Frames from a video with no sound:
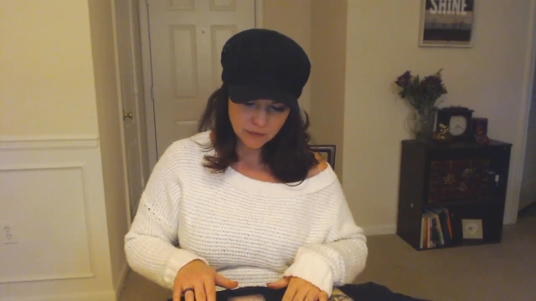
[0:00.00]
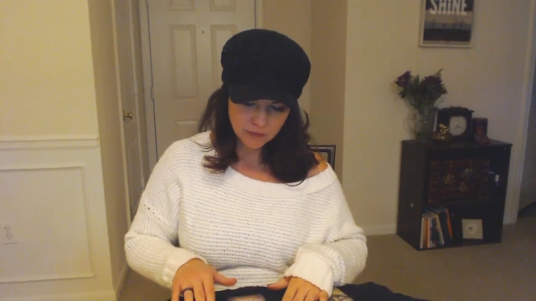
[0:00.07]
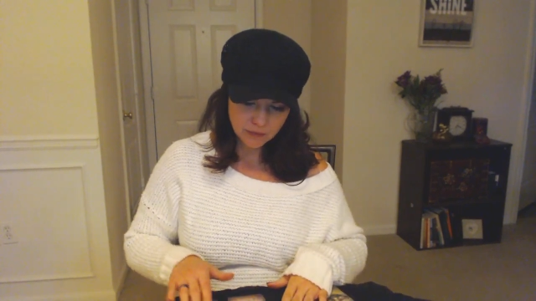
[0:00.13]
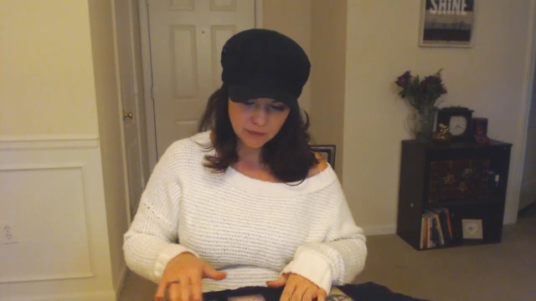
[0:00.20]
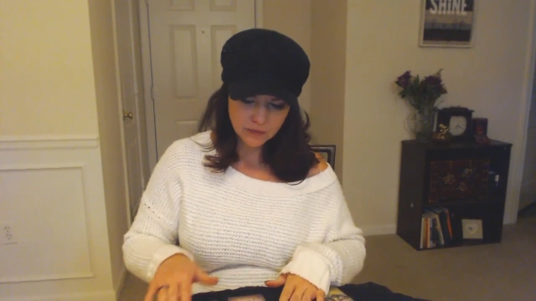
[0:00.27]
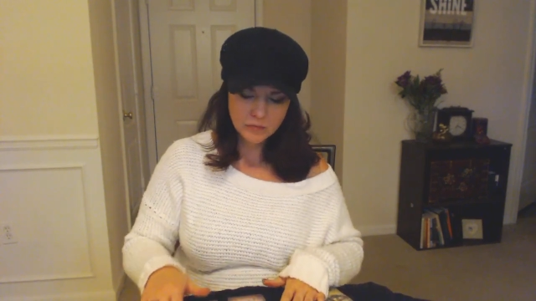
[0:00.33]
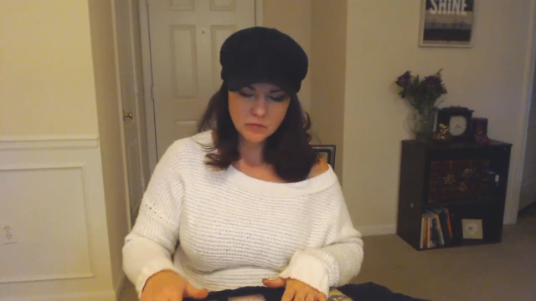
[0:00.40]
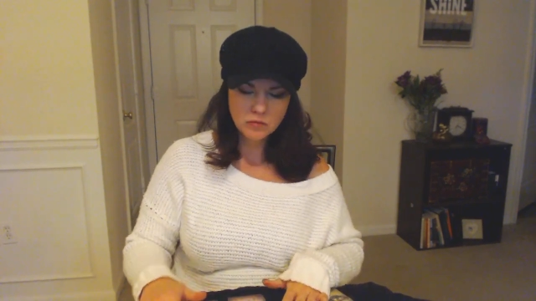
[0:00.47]

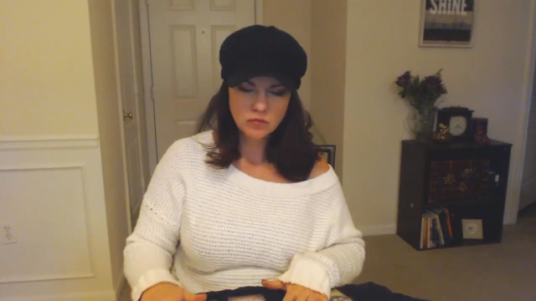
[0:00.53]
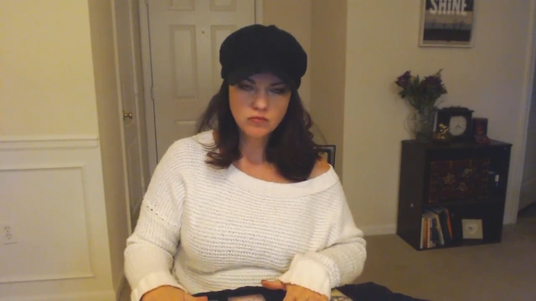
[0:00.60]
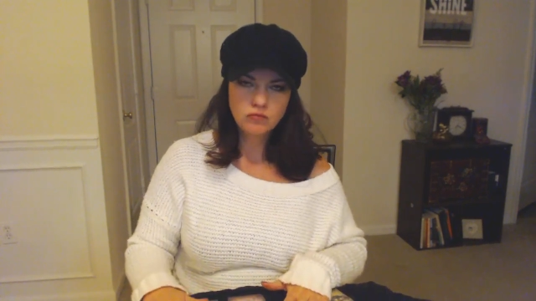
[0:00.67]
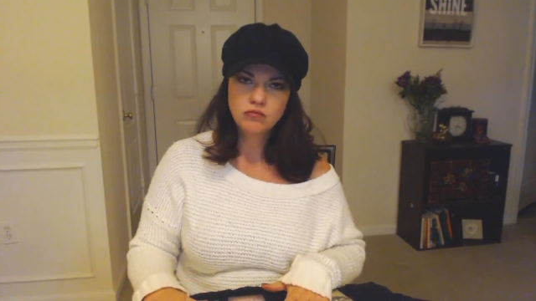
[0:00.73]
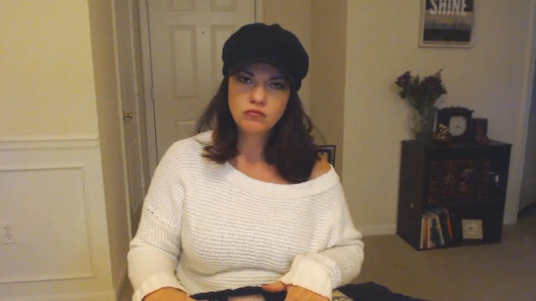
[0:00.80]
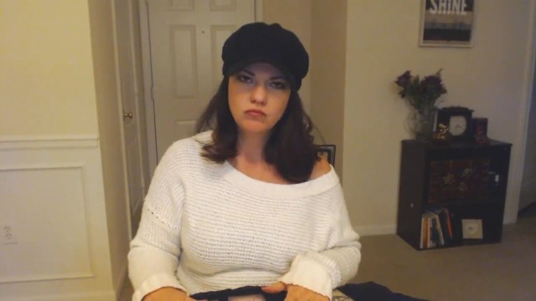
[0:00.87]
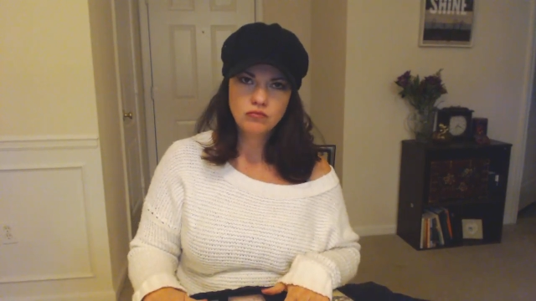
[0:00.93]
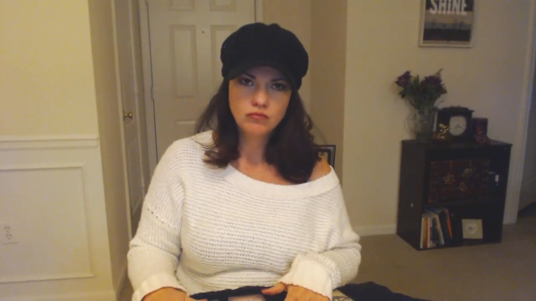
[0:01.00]

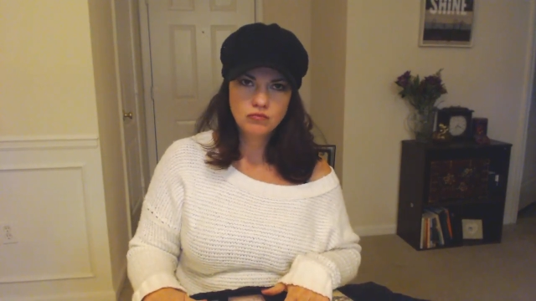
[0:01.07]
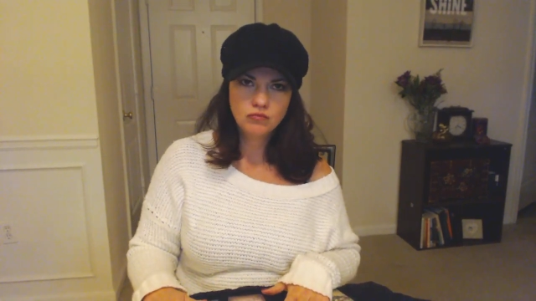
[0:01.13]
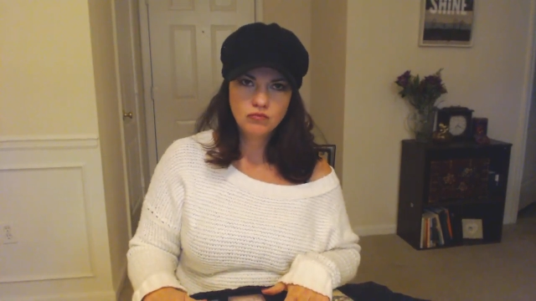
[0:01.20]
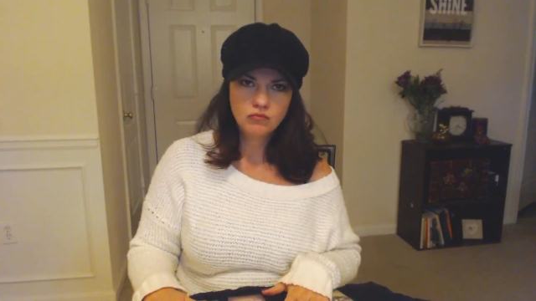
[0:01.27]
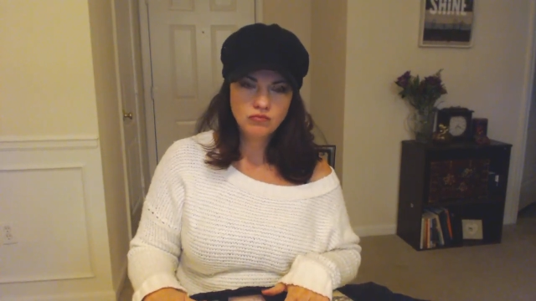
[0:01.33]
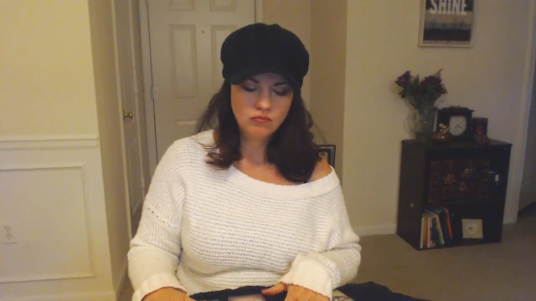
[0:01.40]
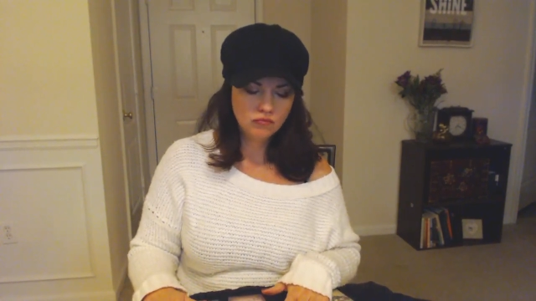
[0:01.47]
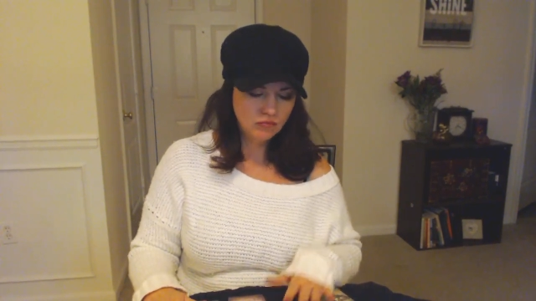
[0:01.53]

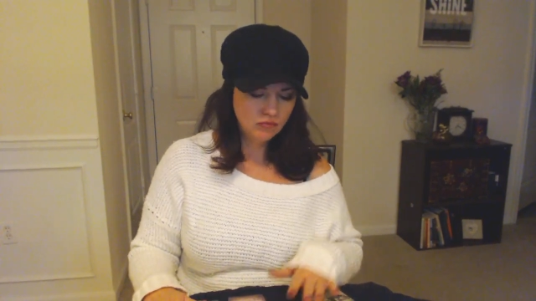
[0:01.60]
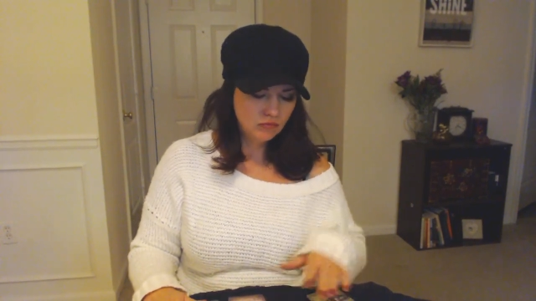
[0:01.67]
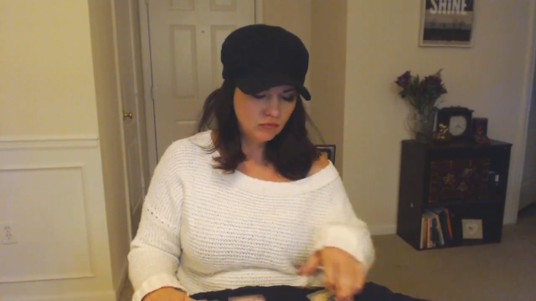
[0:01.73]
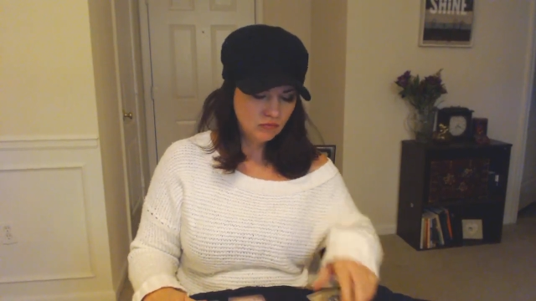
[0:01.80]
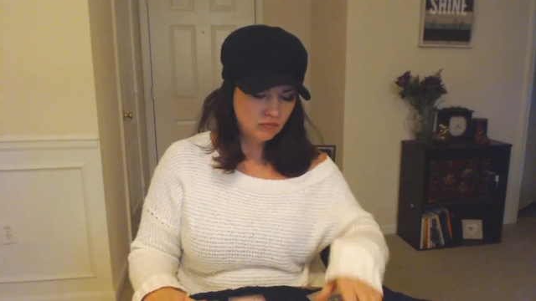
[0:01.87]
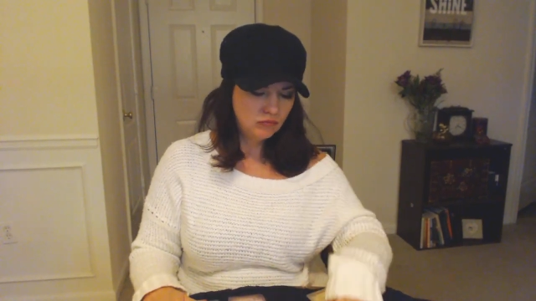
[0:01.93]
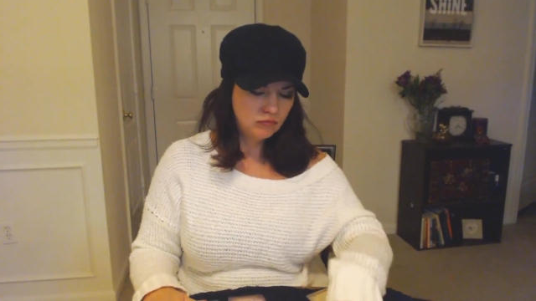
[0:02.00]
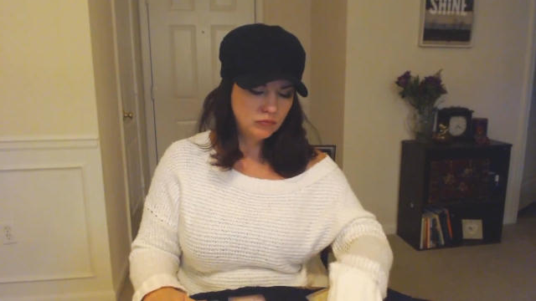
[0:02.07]

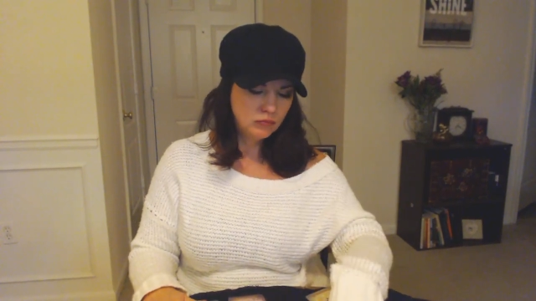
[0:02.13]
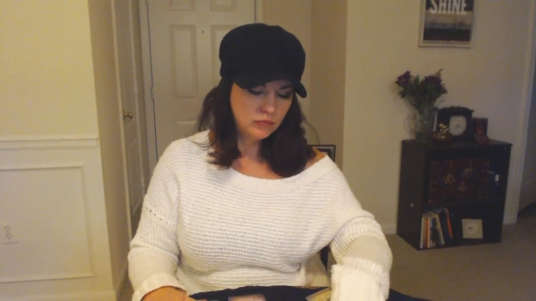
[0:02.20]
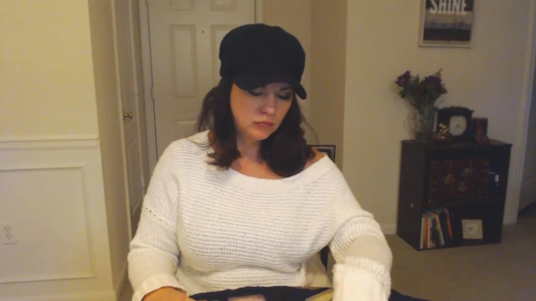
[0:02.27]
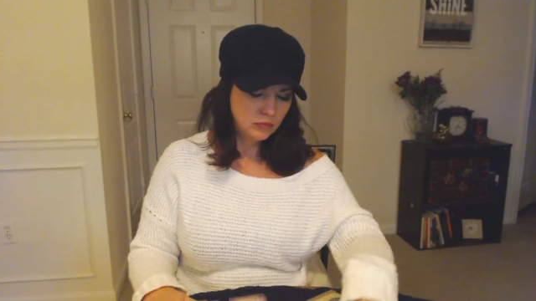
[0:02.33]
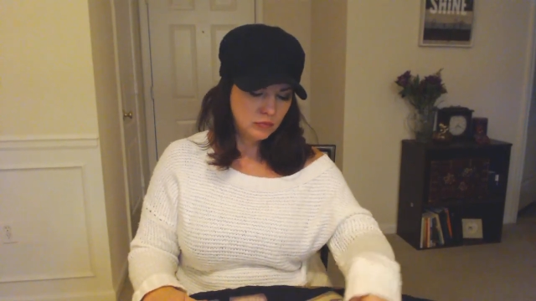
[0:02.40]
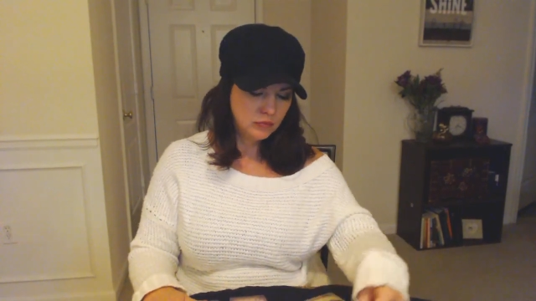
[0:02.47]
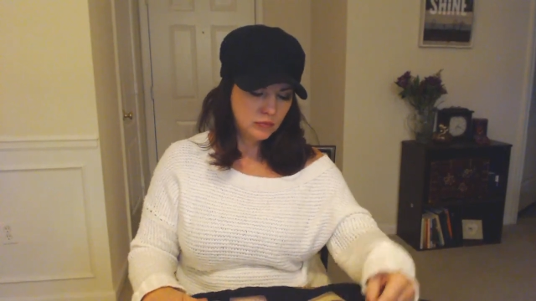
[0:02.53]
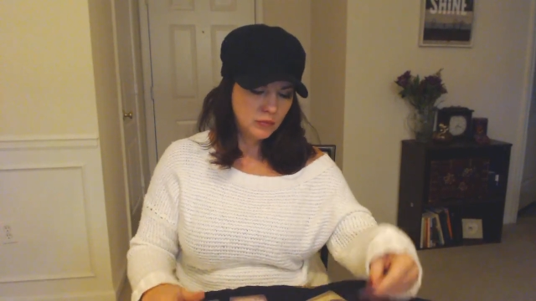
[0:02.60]

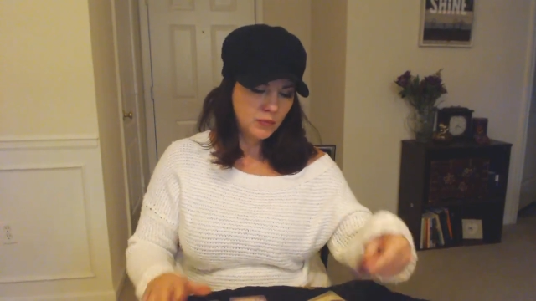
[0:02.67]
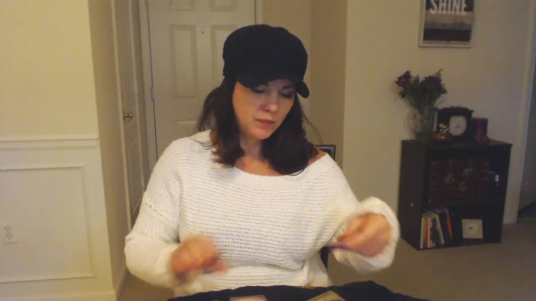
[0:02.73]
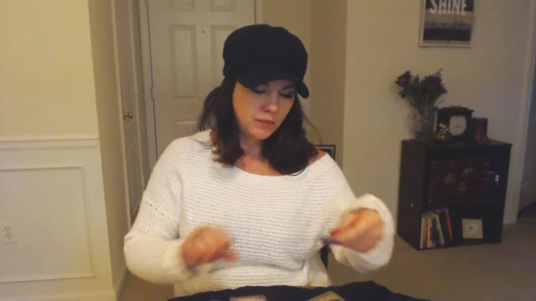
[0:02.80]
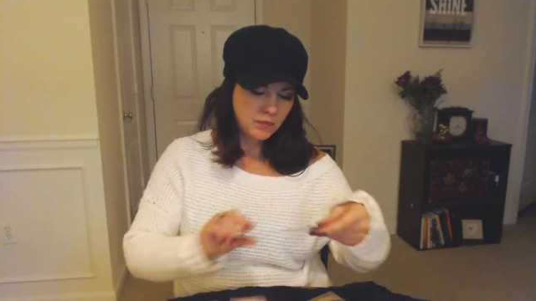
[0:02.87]
(no one is talking)